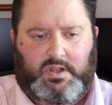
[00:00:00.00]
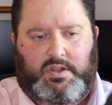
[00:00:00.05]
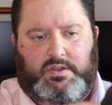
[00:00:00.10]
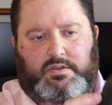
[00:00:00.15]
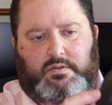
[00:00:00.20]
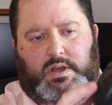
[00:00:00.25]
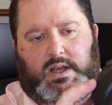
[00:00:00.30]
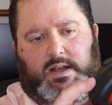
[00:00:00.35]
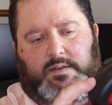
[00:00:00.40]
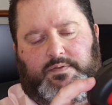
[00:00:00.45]

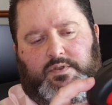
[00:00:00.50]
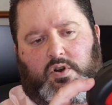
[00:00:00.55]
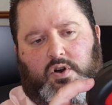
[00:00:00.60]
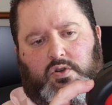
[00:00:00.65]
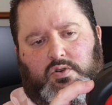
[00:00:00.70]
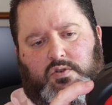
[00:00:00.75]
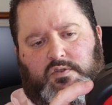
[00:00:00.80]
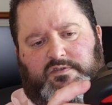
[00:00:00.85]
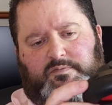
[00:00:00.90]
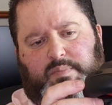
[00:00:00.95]

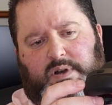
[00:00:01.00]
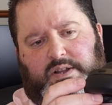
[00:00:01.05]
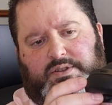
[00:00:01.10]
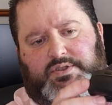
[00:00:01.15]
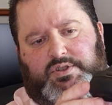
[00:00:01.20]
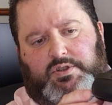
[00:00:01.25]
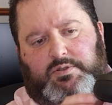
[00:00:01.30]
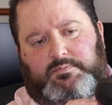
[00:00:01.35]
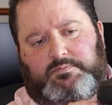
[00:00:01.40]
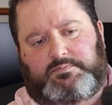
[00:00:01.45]
on-off
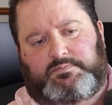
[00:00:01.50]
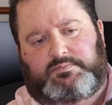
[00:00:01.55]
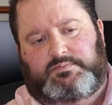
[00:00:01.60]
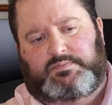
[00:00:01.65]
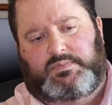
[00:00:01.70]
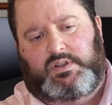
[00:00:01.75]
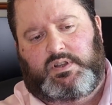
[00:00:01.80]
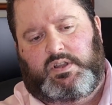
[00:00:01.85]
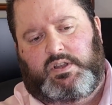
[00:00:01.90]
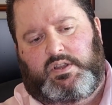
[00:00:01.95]
button,
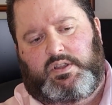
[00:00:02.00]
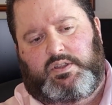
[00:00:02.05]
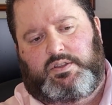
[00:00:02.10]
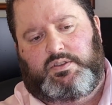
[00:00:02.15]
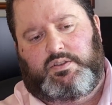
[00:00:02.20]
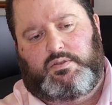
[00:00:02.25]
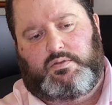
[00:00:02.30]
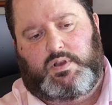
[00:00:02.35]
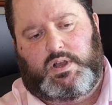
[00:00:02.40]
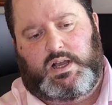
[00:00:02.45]

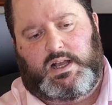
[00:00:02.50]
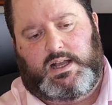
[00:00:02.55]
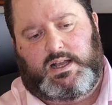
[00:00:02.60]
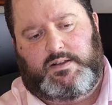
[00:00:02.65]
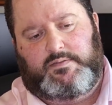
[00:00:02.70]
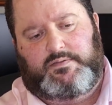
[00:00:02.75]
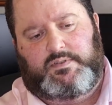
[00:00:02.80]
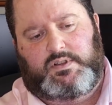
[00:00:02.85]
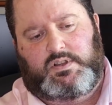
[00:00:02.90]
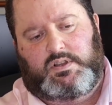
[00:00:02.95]
you
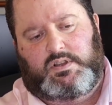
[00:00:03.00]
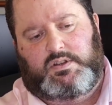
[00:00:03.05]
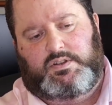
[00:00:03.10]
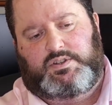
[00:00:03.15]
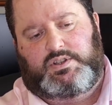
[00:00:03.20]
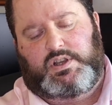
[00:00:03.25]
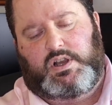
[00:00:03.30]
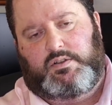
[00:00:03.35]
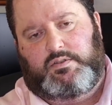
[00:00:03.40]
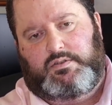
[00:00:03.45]
have
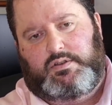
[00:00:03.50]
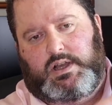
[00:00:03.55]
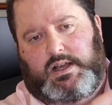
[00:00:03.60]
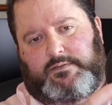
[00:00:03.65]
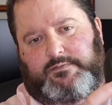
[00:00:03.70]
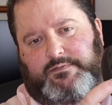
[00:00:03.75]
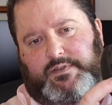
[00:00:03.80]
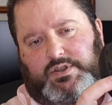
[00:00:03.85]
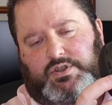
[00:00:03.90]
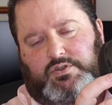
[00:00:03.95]

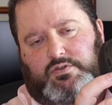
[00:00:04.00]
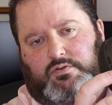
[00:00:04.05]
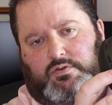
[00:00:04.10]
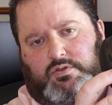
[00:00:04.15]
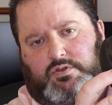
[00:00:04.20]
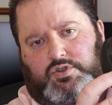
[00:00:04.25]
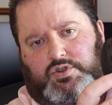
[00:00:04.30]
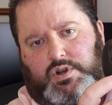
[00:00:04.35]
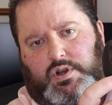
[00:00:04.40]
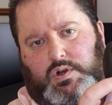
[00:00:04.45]
physical
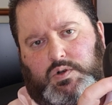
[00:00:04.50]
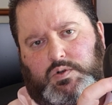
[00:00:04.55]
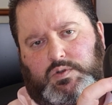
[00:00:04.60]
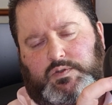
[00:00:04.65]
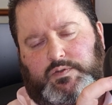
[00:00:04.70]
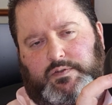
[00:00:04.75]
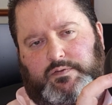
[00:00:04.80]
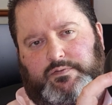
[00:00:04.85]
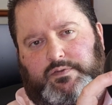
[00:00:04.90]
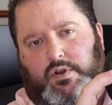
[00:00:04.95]
controls
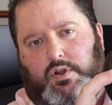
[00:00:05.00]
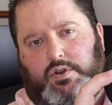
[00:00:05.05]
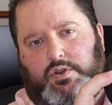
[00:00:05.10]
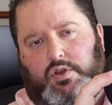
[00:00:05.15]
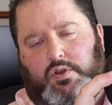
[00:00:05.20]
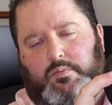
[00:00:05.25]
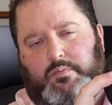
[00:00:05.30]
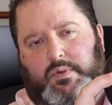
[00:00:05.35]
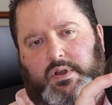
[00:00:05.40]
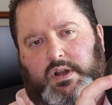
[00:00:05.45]
for
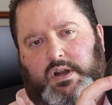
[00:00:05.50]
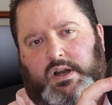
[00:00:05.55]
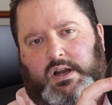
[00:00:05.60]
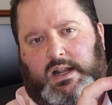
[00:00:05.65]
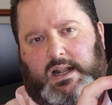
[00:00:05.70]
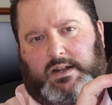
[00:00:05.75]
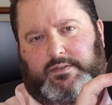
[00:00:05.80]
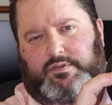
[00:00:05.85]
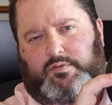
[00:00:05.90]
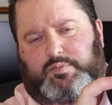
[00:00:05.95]
volume,
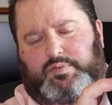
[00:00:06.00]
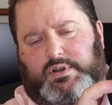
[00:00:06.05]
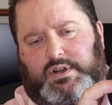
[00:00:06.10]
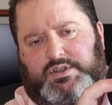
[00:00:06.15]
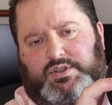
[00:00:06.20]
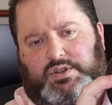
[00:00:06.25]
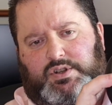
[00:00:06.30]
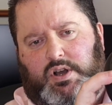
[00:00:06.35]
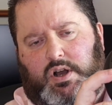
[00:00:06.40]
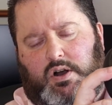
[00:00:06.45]
and if you
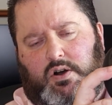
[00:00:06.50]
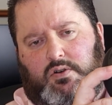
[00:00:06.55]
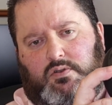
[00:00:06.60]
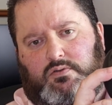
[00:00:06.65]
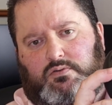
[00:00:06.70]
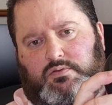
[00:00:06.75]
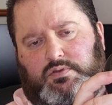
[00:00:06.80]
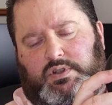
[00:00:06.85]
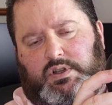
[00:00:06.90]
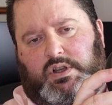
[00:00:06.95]
press and
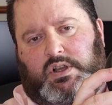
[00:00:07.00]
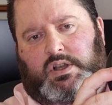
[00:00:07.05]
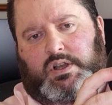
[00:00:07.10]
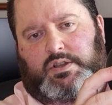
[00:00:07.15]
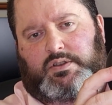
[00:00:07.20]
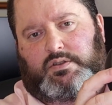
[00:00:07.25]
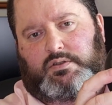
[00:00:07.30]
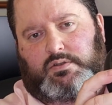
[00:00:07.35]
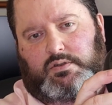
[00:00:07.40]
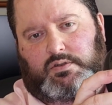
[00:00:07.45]
hold,
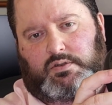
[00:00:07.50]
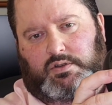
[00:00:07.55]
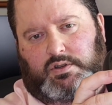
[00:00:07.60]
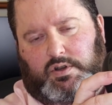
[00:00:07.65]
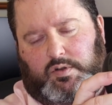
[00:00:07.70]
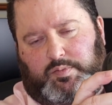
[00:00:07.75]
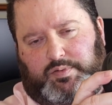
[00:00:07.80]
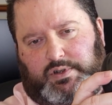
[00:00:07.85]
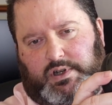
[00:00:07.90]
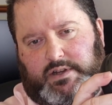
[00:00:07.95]
you can
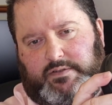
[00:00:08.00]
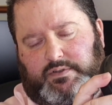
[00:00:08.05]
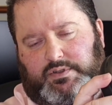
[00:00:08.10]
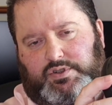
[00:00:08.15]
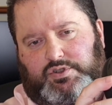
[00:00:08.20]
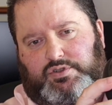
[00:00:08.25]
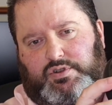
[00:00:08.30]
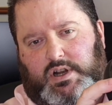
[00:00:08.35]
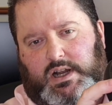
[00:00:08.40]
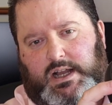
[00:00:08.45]
go previous
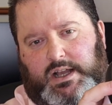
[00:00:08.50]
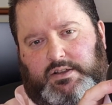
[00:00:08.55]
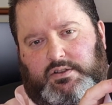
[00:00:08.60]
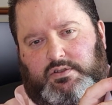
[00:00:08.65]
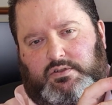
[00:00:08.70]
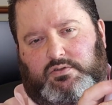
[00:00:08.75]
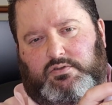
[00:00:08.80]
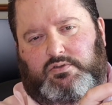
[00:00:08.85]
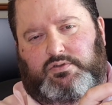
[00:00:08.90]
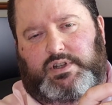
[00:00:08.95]
track
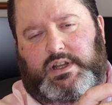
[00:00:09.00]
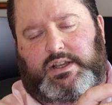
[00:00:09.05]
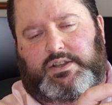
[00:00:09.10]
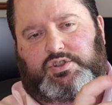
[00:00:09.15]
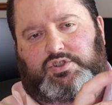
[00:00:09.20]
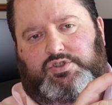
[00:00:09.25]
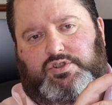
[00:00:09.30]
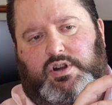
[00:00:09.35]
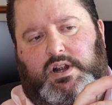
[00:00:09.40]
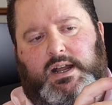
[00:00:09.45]
or
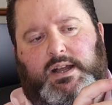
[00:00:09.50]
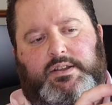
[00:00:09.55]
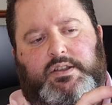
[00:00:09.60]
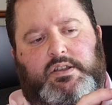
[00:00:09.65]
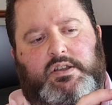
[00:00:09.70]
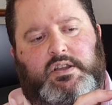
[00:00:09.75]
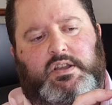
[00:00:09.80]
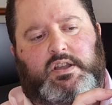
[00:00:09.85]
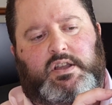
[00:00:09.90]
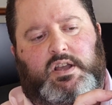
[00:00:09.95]
next track,
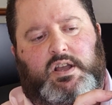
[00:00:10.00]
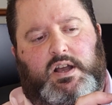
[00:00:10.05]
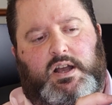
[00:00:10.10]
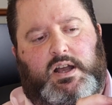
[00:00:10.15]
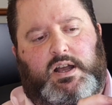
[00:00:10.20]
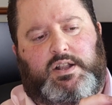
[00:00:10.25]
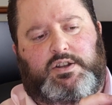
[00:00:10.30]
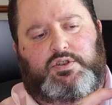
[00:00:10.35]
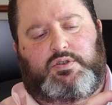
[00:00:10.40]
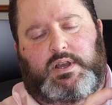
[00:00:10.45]

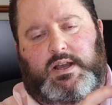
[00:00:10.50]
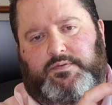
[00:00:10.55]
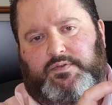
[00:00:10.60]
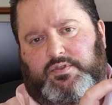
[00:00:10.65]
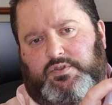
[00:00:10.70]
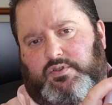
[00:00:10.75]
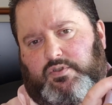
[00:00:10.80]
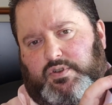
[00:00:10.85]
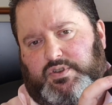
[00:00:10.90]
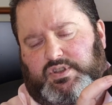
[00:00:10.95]
and you have the
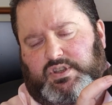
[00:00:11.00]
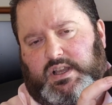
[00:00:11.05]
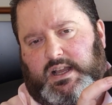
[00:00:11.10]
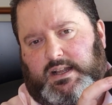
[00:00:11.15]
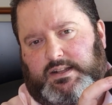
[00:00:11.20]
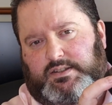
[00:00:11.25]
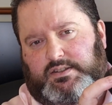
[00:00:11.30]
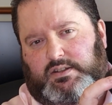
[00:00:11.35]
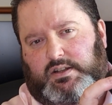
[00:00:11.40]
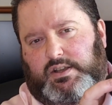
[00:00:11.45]
noise
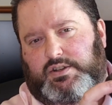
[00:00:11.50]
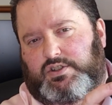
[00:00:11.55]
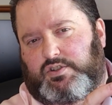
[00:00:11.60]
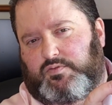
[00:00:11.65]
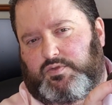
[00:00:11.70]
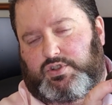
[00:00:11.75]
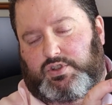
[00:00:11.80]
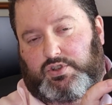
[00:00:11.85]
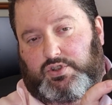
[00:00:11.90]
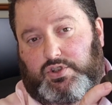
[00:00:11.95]
cancellation,
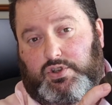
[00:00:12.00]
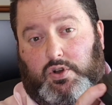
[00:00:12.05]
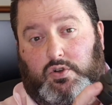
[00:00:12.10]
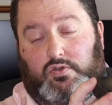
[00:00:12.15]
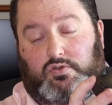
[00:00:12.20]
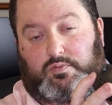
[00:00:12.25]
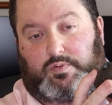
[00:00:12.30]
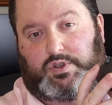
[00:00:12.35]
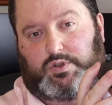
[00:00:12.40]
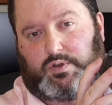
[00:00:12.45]
which is a
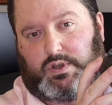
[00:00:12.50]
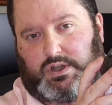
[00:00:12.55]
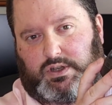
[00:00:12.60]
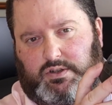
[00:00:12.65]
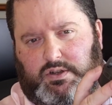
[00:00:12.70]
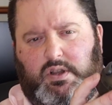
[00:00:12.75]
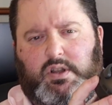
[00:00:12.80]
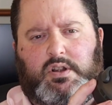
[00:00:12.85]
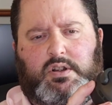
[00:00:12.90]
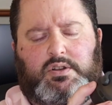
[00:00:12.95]
toggle
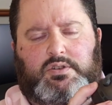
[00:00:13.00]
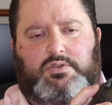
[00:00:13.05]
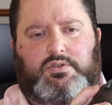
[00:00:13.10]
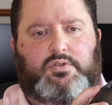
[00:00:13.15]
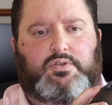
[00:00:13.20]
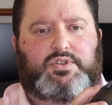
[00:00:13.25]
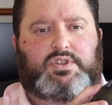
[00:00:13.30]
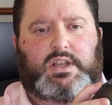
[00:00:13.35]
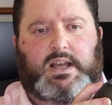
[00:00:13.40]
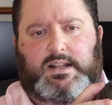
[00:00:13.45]
between
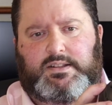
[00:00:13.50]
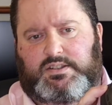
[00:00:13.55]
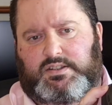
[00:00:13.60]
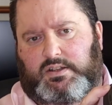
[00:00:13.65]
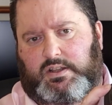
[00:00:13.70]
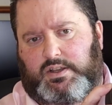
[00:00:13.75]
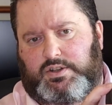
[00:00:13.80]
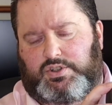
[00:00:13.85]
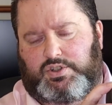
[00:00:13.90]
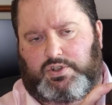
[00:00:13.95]
noise
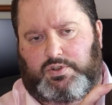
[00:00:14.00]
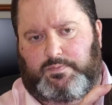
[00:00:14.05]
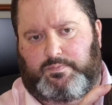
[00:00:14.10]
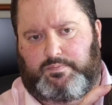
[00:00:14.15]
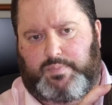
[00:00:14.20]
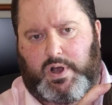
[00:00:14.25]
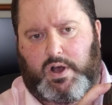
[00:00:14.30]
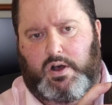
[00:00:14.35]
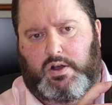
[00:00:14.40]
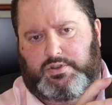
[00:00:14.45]
cancellation,
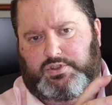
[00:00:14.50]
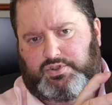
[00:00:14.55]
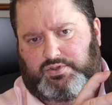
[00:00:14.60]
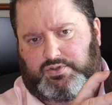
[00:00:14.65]
pass